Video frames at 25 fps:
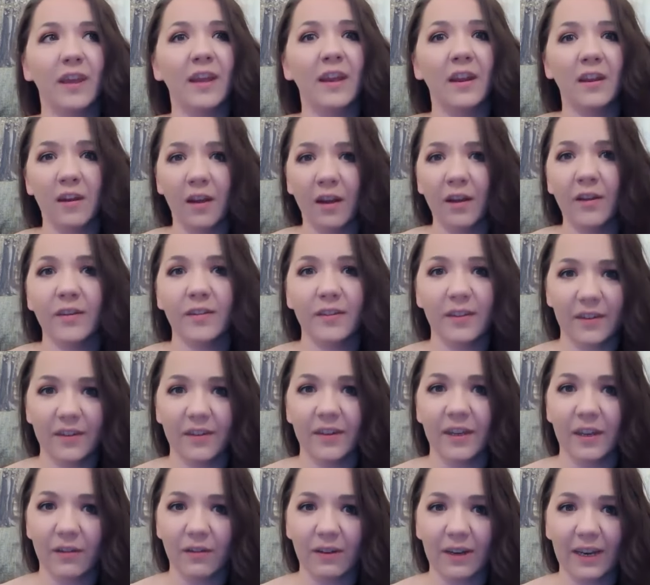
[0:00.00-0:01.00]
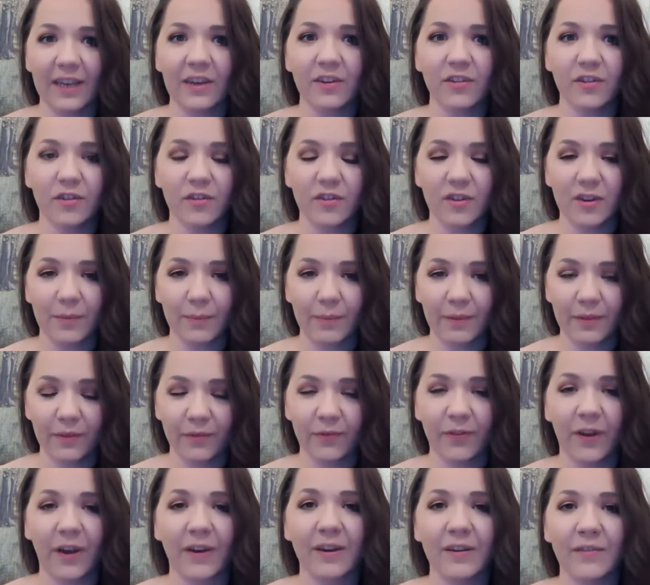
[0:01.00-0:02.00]
And a narcissistic relationship is
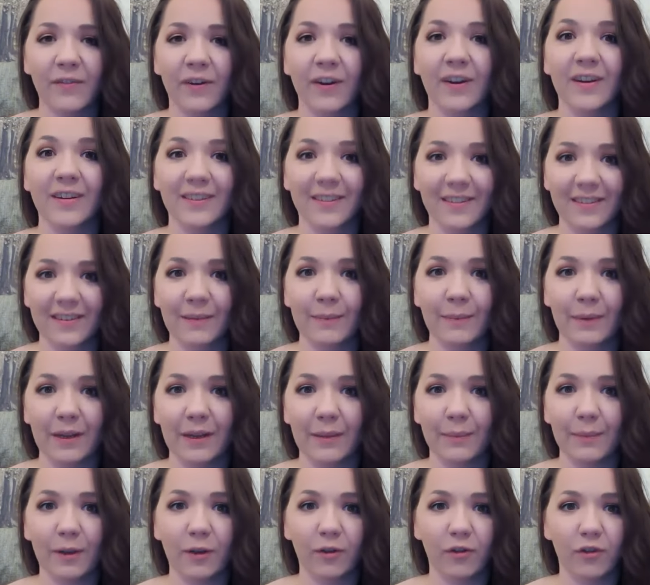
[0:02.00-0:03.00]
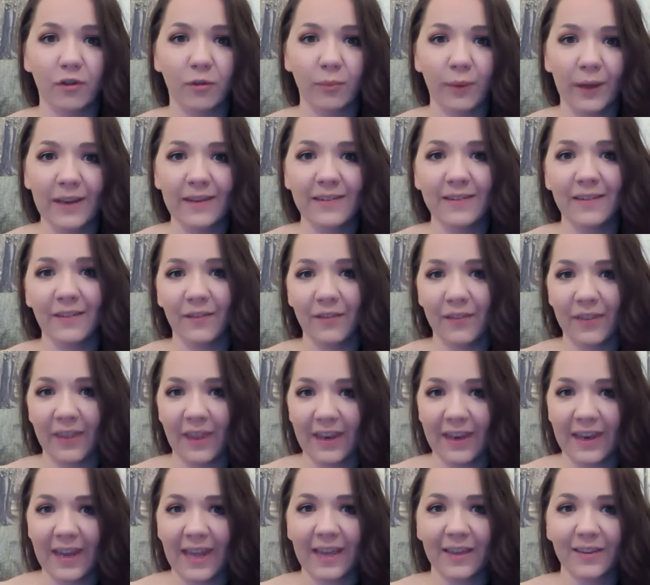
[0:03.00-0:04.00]
very, very similar, because you're waiting for
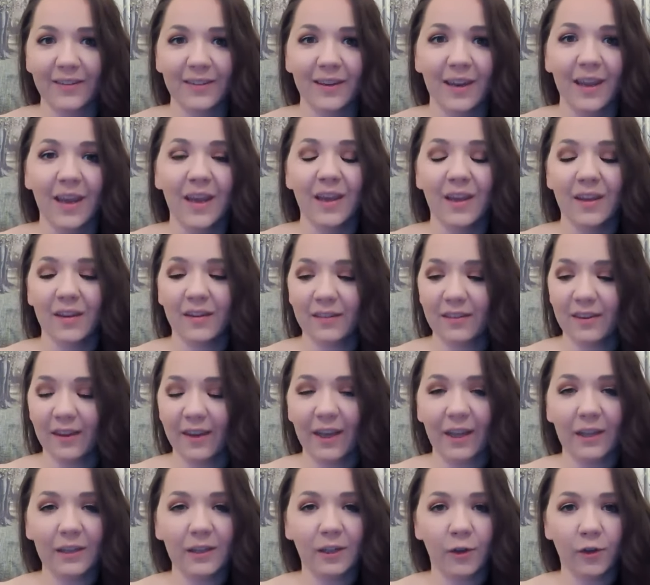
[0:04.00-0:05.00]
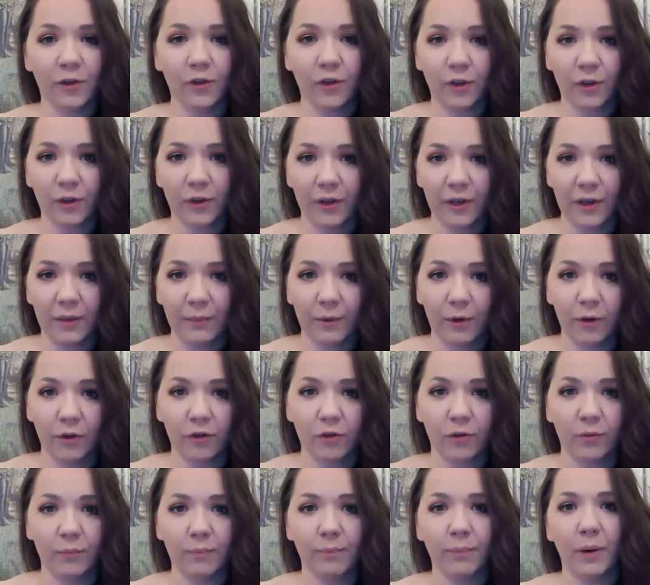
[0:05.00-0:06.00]
that next psychological and
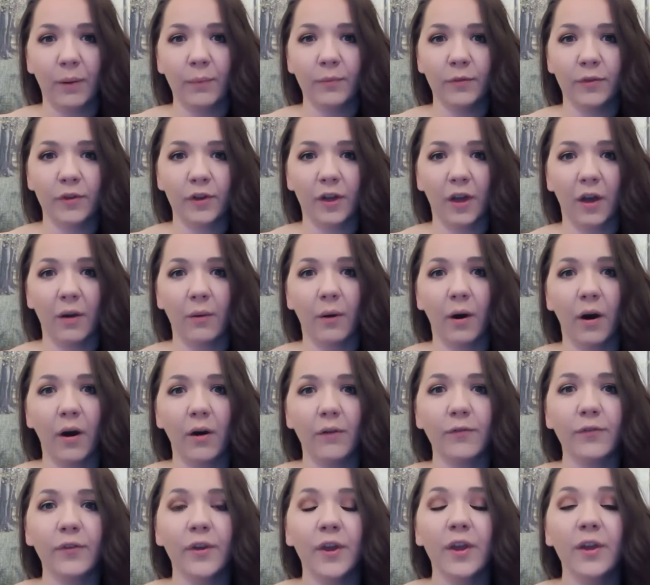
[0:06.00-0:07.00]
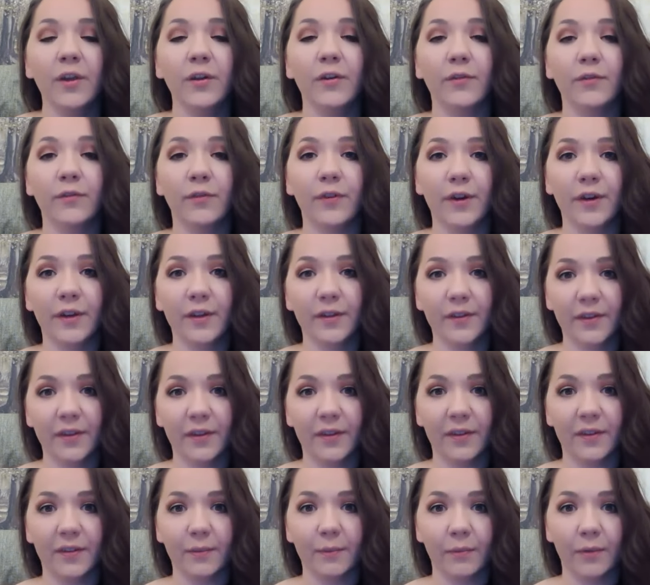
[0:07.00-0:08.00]
emotional bomb to go off,
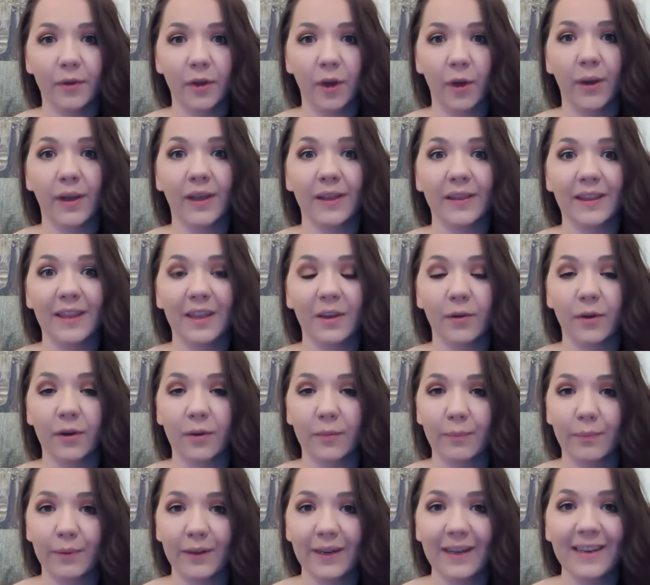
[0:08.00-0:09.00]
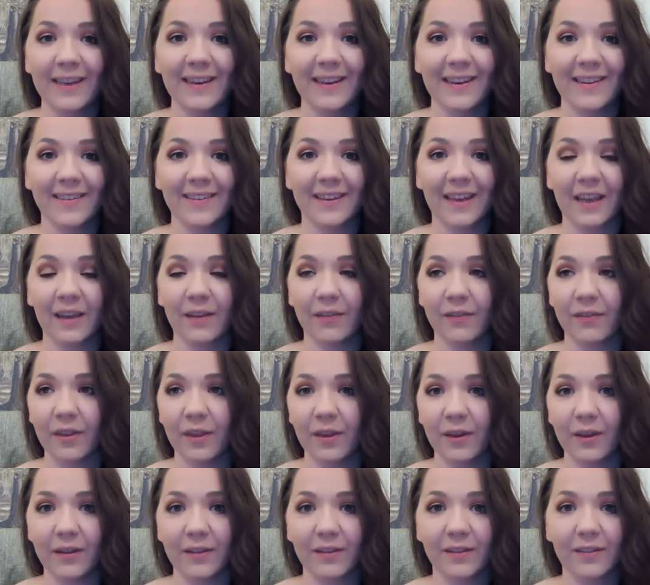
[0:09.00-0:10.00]
versus knowing that you're completely safe, that
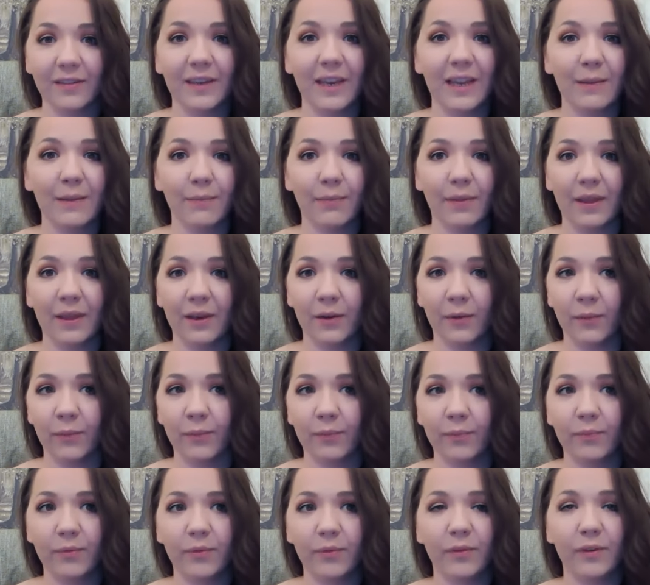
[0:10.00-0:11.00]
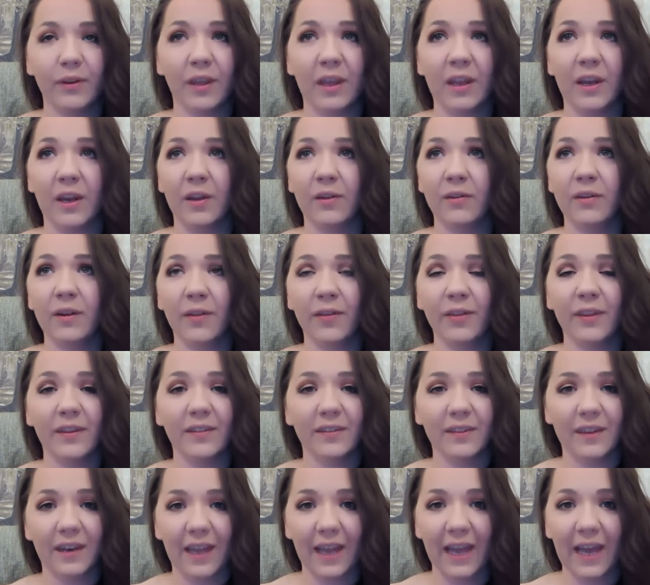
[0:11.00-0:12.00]
you can sleep, that you're,
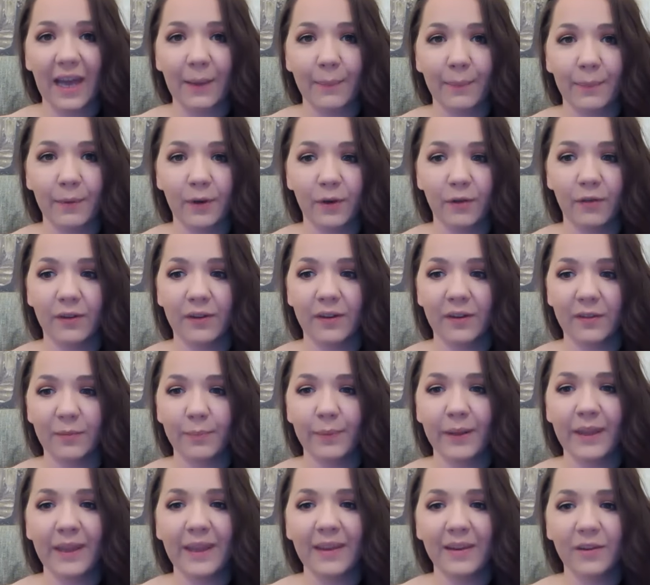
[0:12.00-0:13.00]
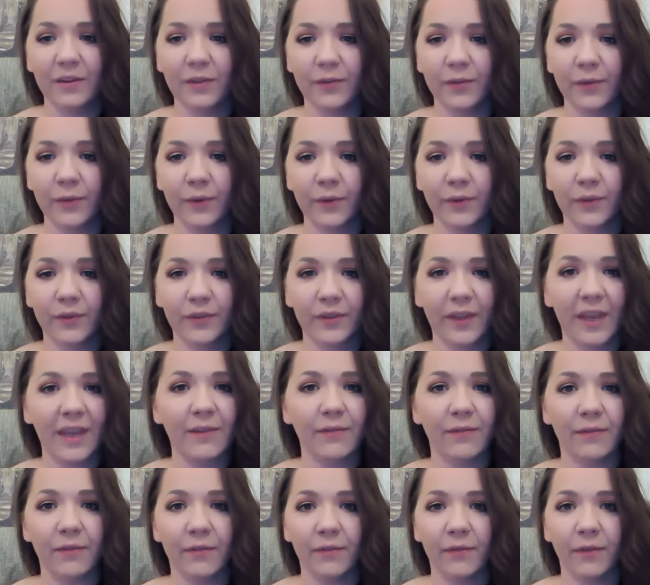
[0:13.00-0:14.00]
nothing's going to happen. You're in this peaceful,
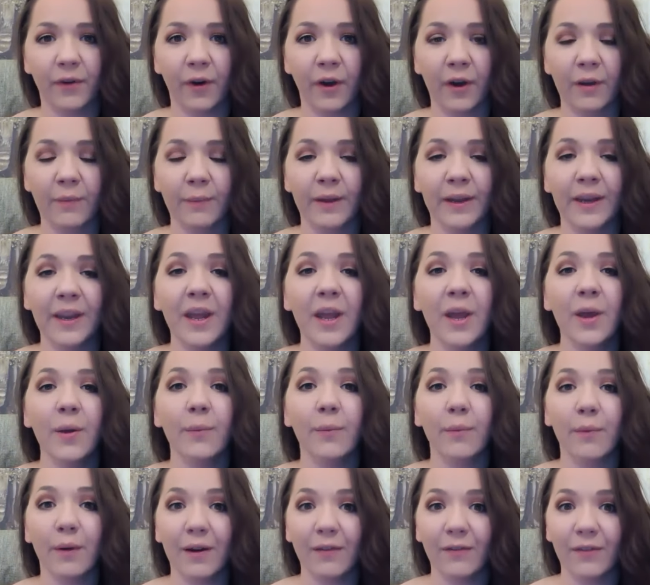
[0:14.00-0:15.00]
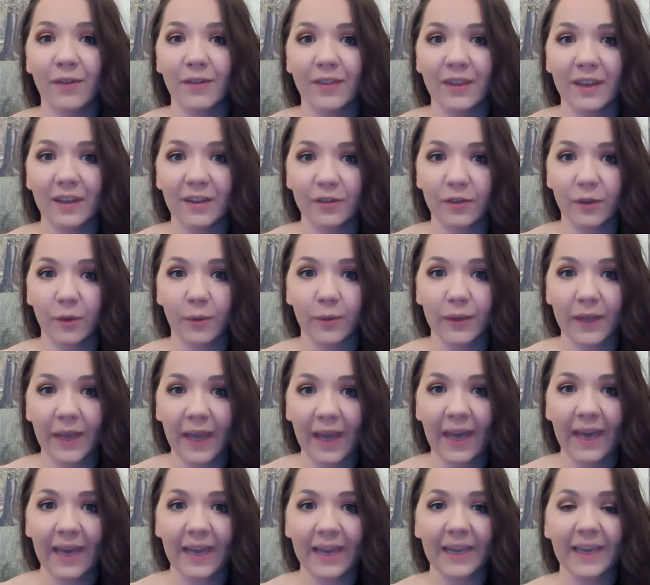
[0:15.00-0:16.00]
safe environment where everything's
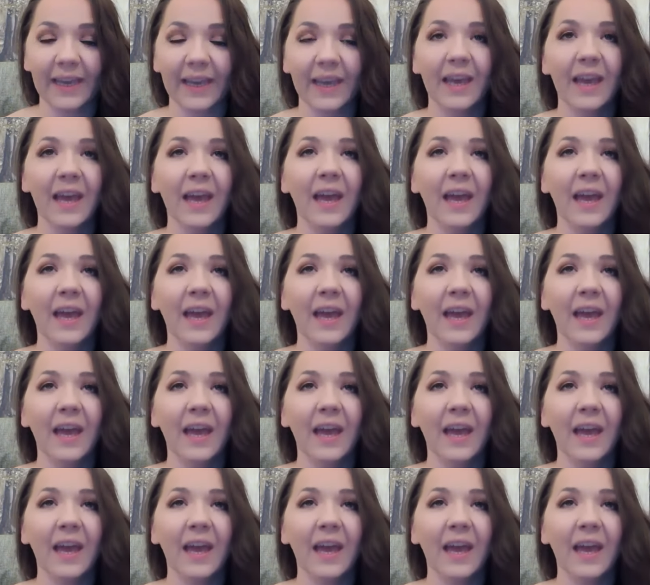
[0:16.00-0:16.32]
okay.